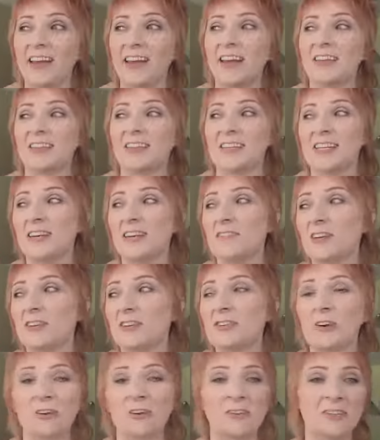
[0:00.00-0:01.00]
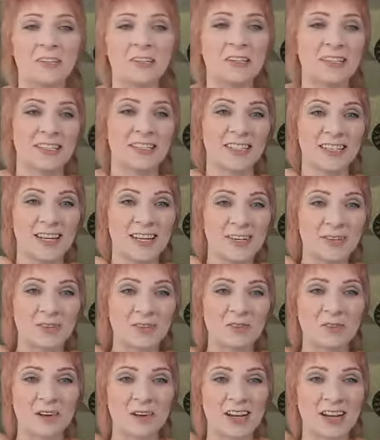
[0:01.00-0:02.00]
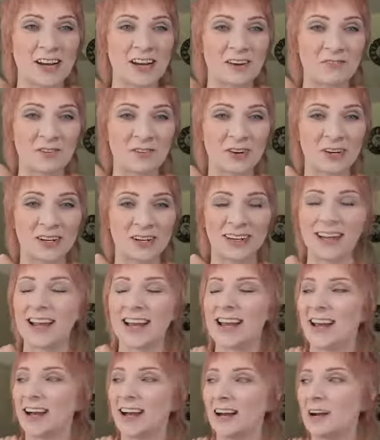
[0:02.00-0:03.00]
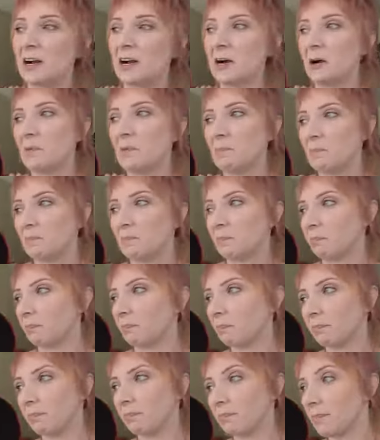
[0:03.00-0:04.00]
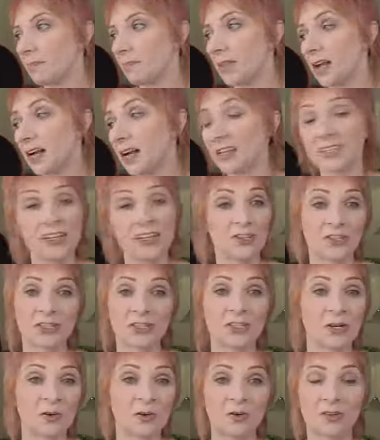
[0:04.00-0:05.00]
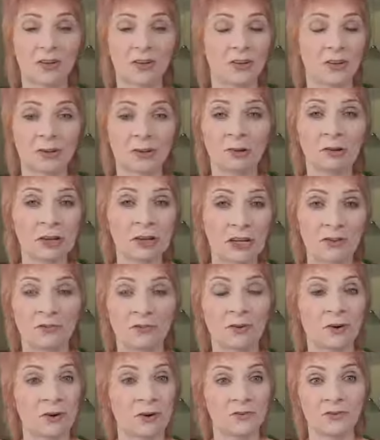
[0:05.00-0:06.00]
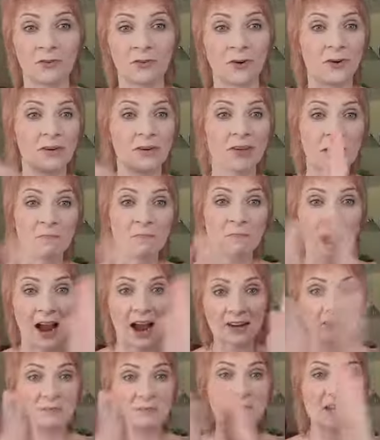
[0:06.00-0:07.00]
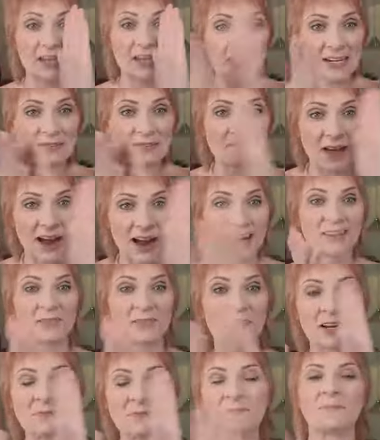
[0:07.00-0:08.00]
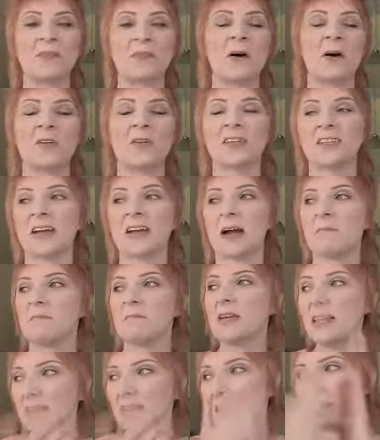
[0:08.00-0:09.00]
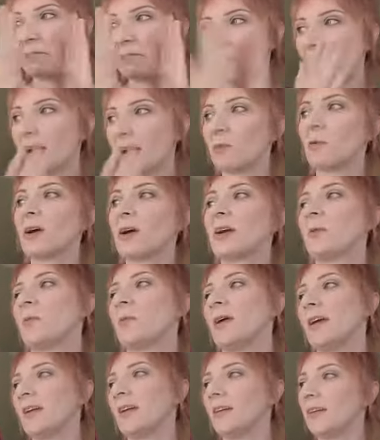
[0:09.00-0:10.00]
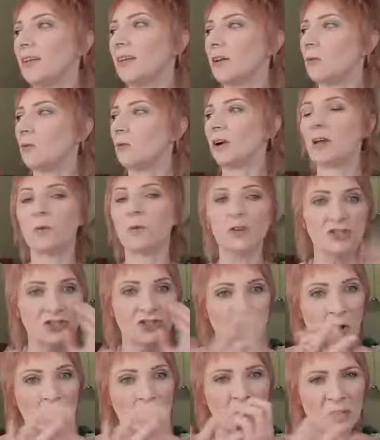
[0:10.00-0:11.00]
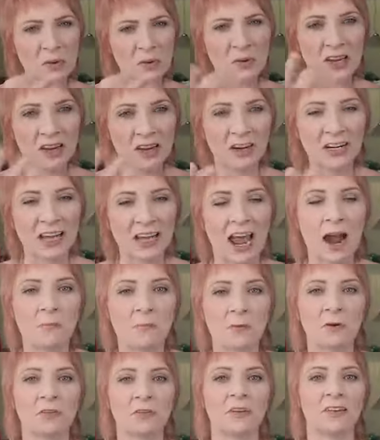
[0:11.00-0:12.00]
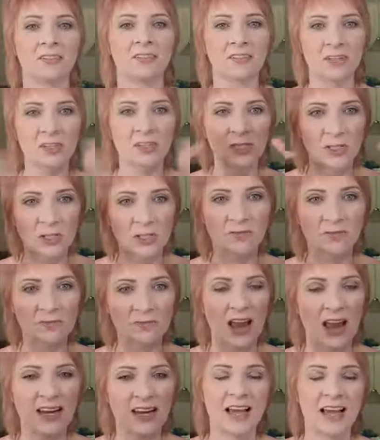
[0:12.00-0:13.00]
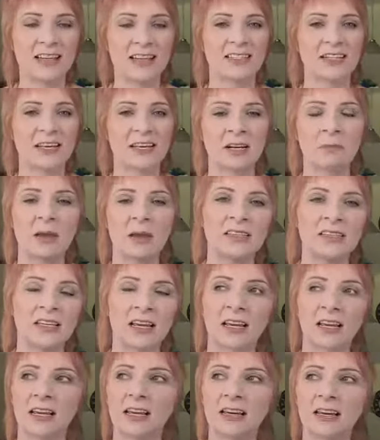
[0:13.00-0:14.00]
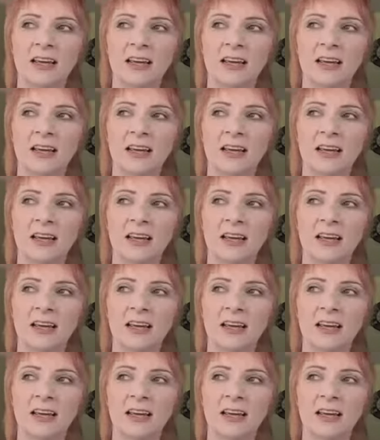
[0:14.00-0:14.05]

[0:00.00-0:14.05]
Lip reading: TV shows, needless to say, don't quite cover it, because they just don't. They're looking for impact, immediate impact, right? All the time, immediate impact. What can we show? What can we get on camera that's going to look fantastic and amazing? And